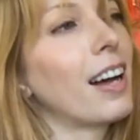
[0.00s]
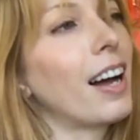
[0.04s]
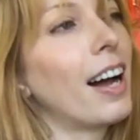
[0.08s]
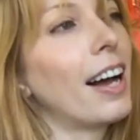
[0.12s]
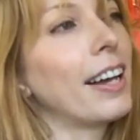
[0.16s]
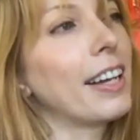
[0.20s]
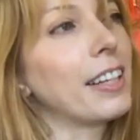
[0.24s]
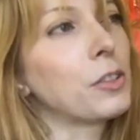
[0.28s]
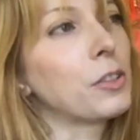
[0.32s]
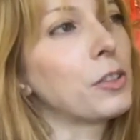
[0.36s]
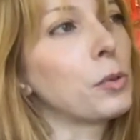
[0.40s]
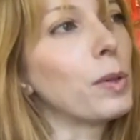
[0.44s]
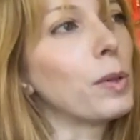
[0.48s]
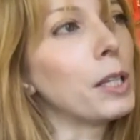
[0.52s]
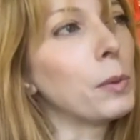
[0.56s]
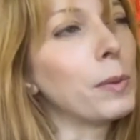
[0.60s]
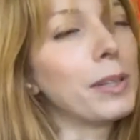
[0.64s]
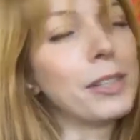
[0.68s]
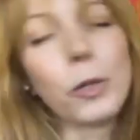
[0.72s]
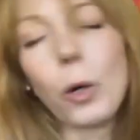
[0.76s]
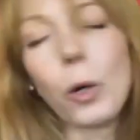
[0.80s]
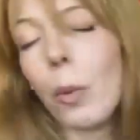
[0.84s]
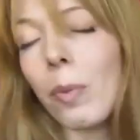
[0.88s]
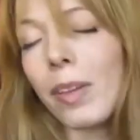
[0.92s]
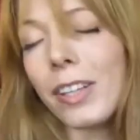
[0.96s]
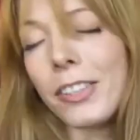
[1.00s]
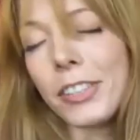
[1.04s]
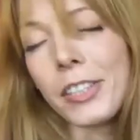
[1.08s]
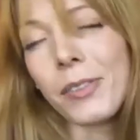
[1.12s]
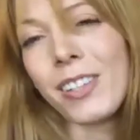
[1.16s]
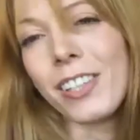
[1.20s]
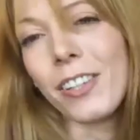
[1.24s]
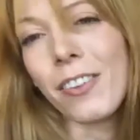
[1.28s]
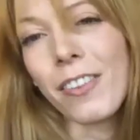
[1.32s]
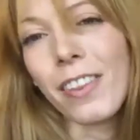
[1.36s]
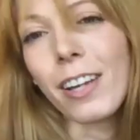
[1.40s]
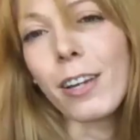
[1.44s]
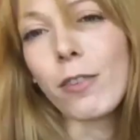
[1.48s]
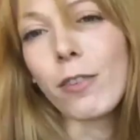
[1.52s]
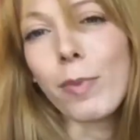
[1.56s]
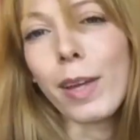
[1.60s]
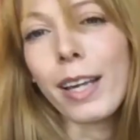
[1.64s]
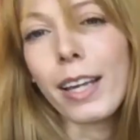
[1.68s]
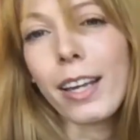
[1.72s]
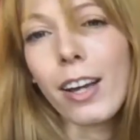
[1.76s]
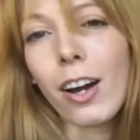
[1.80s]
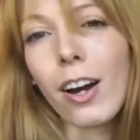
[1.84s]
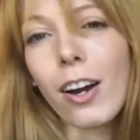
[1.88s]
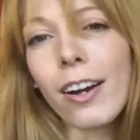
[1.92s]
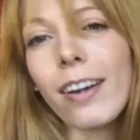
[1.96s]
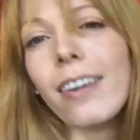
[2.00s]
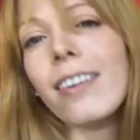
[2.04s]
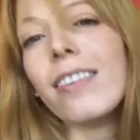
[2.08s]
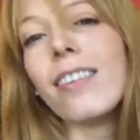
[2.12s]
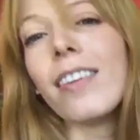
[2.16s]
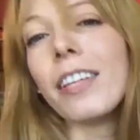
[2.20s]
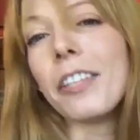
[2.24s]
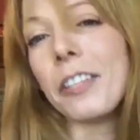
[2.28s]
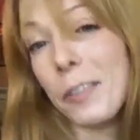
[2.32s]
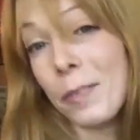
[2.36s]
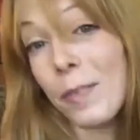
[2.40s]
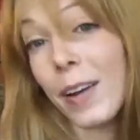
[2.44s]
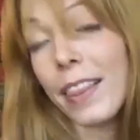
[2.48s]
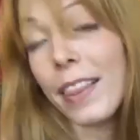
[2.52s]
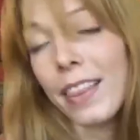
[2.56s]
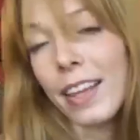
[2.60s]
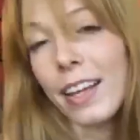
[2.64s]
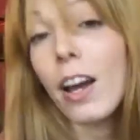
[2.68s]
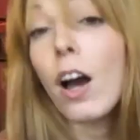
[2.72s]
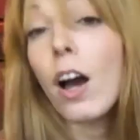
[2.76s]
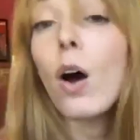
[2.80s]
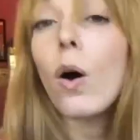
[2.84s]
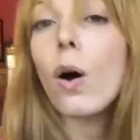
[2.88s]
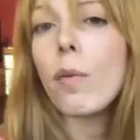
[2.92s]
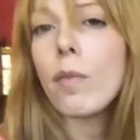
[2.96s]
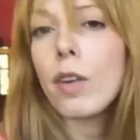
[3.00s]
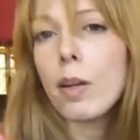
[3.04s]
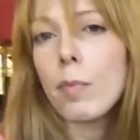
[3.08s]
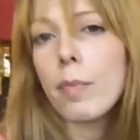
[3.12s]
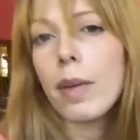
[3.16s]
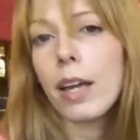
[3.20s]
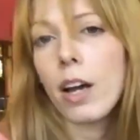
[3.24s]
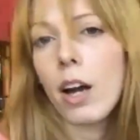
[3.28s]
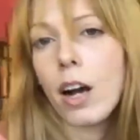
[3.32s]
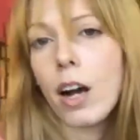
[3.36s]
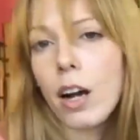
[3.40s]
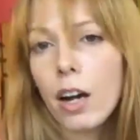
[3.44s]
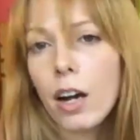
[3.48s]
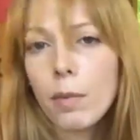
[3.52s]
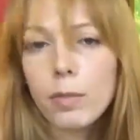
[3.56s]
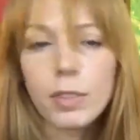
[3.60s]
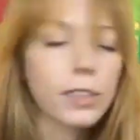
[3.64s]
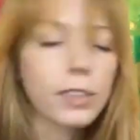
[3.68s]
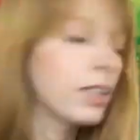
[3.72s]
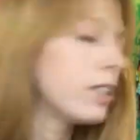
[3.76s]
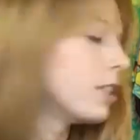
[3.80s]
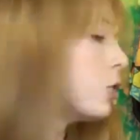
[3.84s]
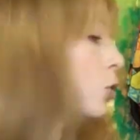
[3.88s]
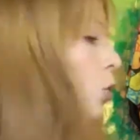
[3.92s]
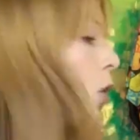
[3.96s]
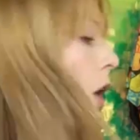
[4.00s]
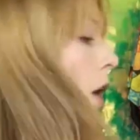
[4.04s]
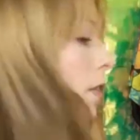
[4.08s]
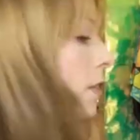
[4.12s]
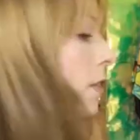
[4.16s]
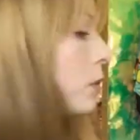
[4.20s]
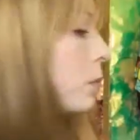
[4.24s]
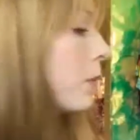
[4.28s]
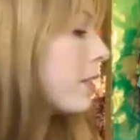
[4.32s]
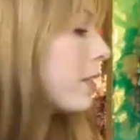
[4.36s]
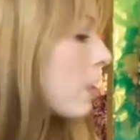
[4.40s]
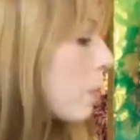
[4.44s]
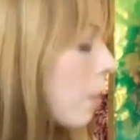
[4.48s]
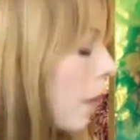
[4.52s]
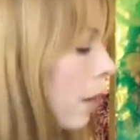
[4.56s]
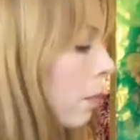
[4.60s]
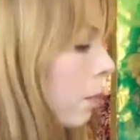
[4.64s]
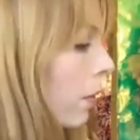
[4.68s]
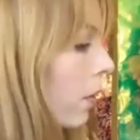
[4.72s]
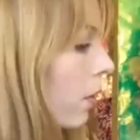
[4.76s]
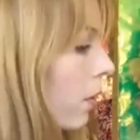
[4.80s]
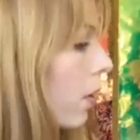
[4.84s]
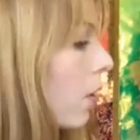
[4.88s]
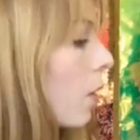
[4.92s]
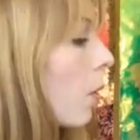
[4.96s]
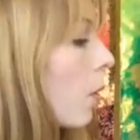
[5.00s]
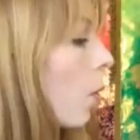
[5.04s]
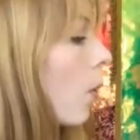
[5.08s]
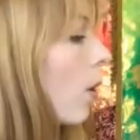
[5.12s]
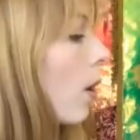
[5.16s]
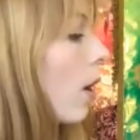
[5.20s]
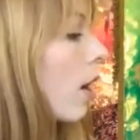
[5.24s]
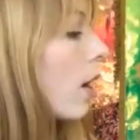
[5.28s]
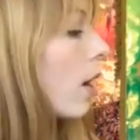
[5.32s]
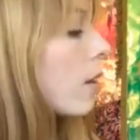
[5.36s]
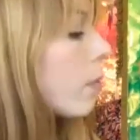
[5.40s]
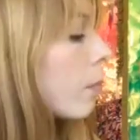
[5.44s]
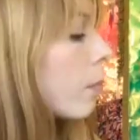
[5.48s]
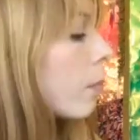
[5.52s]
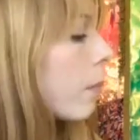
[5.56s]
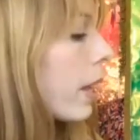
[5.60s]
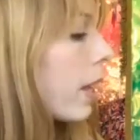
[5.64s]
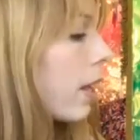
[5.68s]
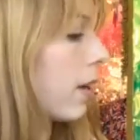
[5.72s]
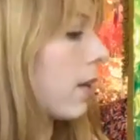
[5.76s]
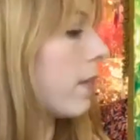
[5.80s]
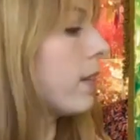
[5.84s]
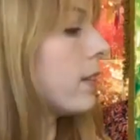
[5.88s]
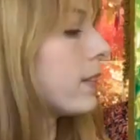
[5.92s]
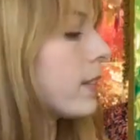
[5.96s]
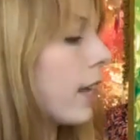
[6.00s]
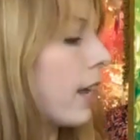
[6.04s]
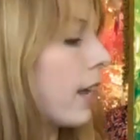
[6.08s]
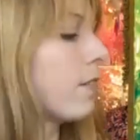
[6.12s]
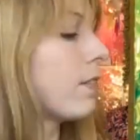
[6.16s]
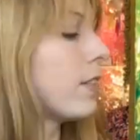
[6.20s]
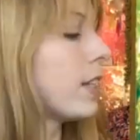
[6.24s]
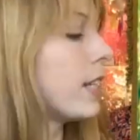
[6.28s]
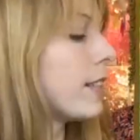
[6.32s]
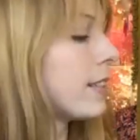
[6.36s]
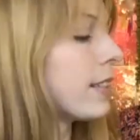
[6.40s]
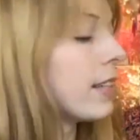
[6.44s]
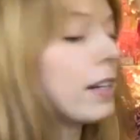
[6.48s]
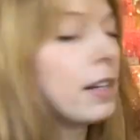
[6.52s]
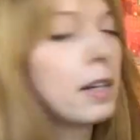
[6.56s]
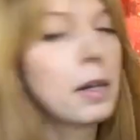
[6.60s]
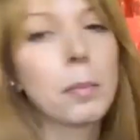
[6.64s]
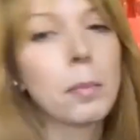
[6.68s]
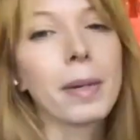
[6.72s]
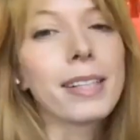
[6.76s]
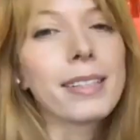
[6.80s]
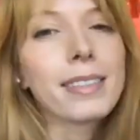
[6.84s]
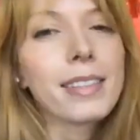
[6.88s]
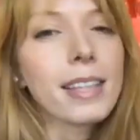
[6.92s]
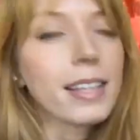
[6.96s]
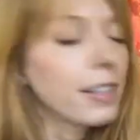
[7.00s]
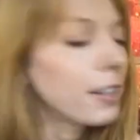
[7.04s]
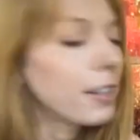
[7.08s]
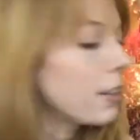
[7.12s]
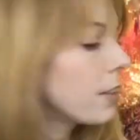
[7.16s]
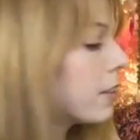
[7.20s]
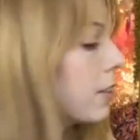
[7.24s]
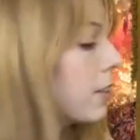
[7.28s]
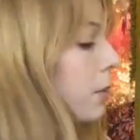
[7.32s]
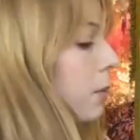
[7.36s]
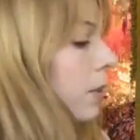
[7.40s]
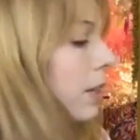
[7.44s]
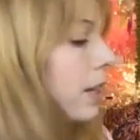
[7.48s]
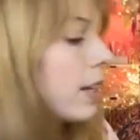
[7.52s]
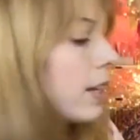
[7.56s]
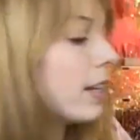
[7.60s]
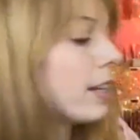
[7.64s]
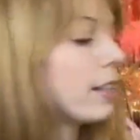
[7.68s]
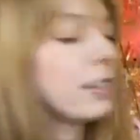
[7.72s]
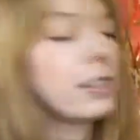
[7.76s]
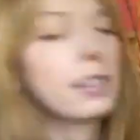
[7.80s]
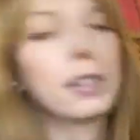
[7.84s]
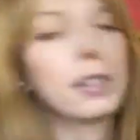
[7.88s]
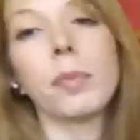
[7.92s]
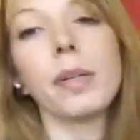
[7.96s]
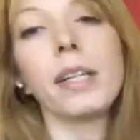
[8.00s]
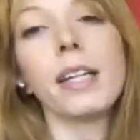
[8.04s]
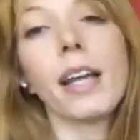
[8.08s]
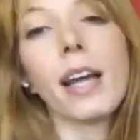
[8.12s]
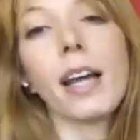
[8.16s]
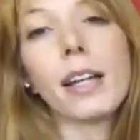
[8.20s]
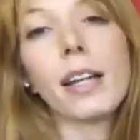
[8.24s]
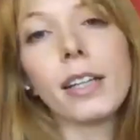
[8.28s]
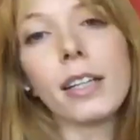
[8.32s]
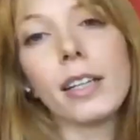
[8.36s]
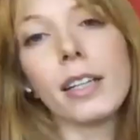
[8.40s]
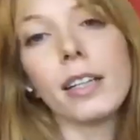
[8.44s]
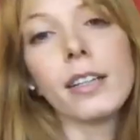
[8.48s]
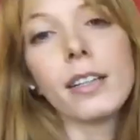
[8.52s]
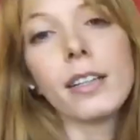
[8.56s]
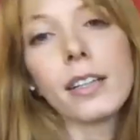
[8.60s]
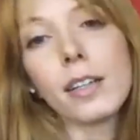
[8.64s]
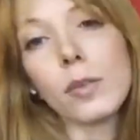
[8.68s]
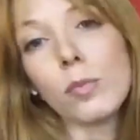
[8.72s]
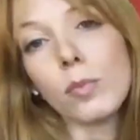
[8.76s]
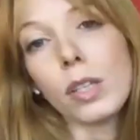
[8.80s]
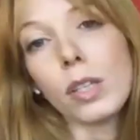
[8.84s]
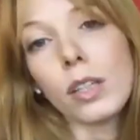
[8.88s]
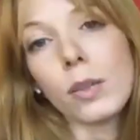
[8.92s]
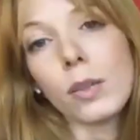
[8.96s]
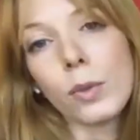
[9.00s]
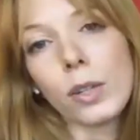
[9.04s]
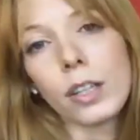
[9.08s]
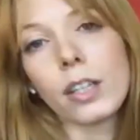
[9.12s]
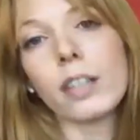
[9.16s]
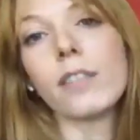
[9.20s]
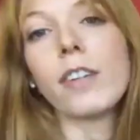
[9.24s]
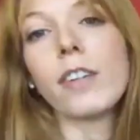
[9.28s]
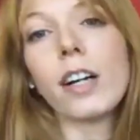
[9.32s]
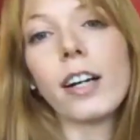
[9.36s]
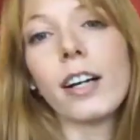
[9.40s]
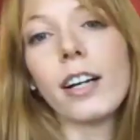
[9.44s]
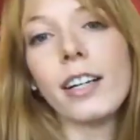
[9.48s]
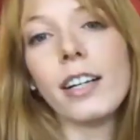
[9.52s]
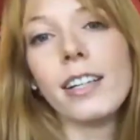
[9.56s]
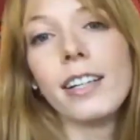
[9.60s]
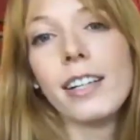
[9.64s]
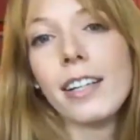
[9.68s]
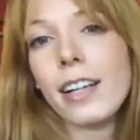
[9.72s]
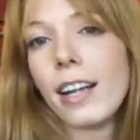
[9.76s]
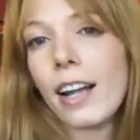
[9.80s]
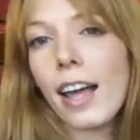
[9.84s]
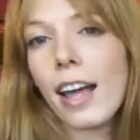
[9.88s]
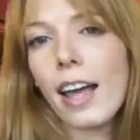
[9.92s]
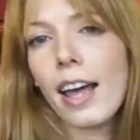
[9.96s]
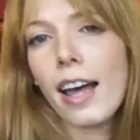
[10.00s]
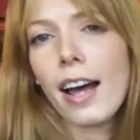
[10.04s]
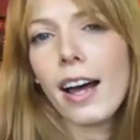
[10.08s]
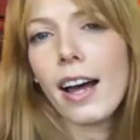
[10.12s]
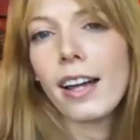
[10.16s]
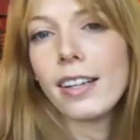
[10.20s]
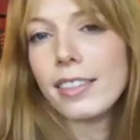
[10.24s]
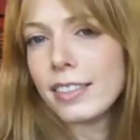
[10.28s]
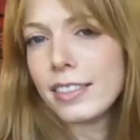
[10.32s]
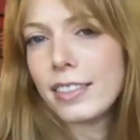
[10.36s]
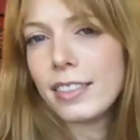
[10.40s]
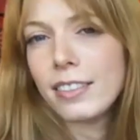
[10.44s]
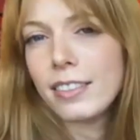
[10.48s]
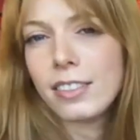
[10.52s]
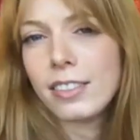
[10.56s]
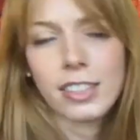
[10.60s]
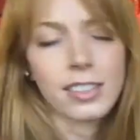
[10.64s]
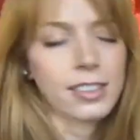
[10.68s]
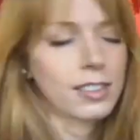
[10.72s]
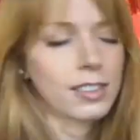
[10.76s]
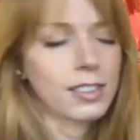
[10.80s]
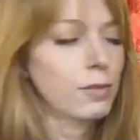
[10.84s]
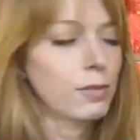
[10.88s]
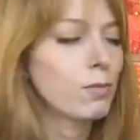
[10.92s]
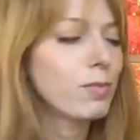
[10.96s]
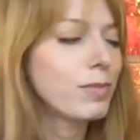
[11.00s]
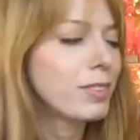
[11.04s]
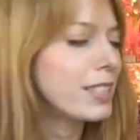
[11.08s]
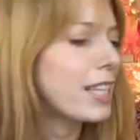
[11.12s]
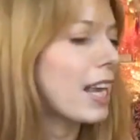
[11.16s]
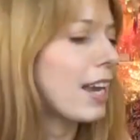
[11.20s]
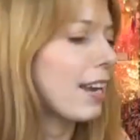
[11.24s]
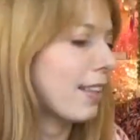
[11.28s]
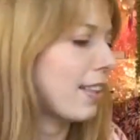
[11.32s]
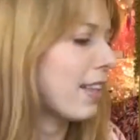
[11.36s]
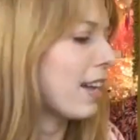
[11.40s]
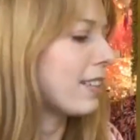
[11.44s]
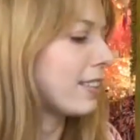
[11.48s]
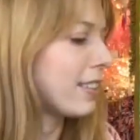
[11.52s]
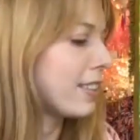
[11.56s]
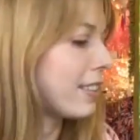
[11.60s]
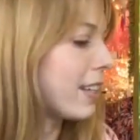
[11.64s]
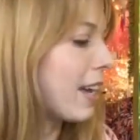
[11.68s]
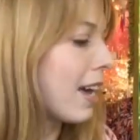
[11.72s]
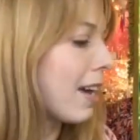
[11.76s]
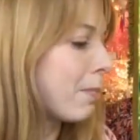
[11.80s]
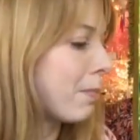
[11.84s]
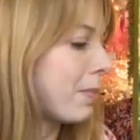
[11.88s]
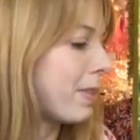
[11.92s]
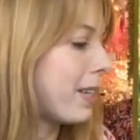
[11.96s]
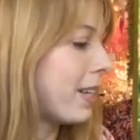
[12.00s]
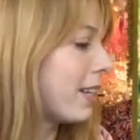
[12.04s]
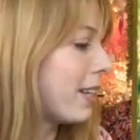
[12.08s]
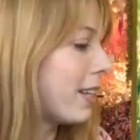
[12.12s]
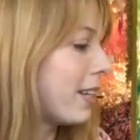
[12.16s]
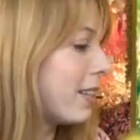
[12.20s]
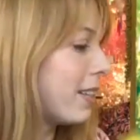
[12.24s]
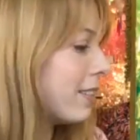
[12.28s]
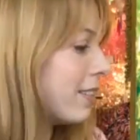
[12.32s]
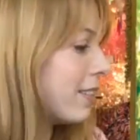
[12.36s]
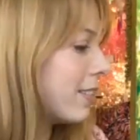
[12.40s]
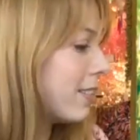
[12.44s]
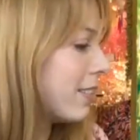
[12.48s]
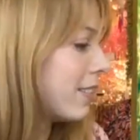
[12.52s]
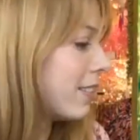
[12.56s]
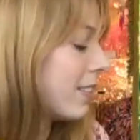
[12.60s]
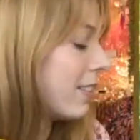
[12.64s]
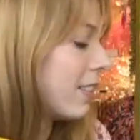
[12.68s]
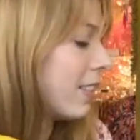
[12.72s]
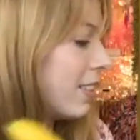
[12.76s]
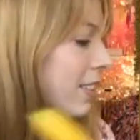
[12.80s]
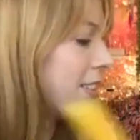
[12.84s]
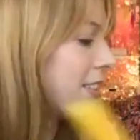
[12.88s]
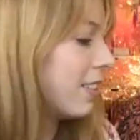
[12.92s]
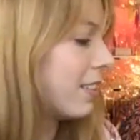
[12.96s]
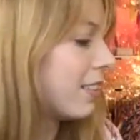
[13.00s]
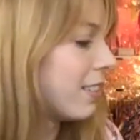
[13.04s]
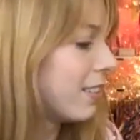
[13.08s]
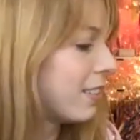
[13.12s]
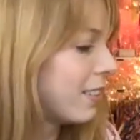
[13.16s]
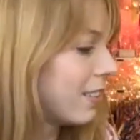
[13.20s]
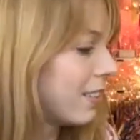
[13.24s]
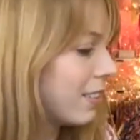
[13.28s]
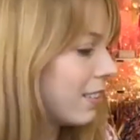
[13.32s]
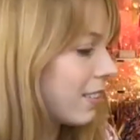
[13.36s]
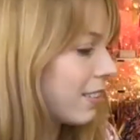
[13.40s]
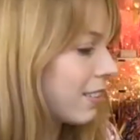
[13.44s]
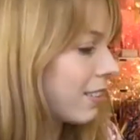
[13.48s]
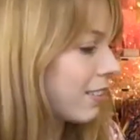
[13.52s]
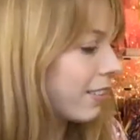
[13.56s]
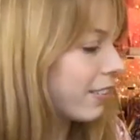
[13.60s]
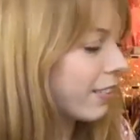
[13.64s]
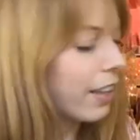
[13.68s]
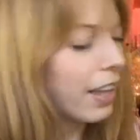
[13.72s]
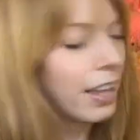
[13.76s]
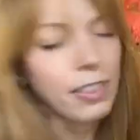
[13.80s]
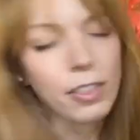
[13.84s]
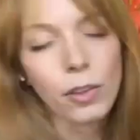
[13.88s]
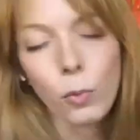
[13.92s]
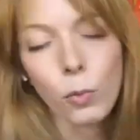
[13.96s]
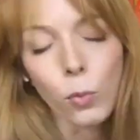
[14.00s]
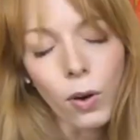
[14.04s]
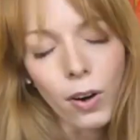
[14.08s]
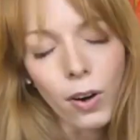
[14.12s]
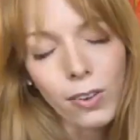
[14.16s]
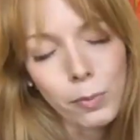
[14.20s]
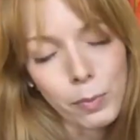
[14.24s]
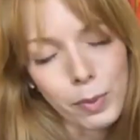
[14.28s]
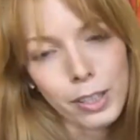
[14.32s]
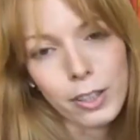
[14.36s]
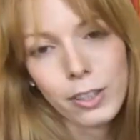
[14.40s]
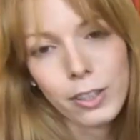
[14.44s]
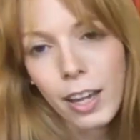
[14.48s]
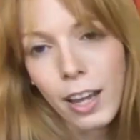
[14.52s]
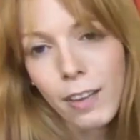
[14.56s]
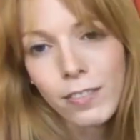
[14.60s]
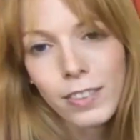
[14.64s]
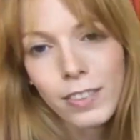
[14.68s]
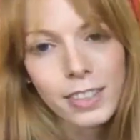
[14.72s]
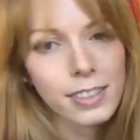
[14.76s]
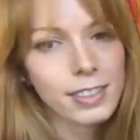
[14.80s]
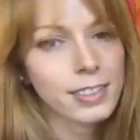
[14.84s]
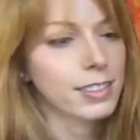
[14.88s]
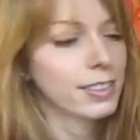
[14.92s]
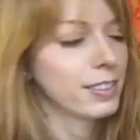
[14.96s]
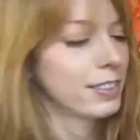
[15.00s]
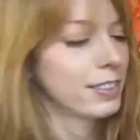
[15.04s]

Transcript: I guess what you would normally do when you think of making art. Like you might think, oh, I'm going to make art. I'm just going to draw on this piece of paper or paint on this canvas. But it's like, you know what? Your banana can be a work of art, and just take that step and let the world be your canvas.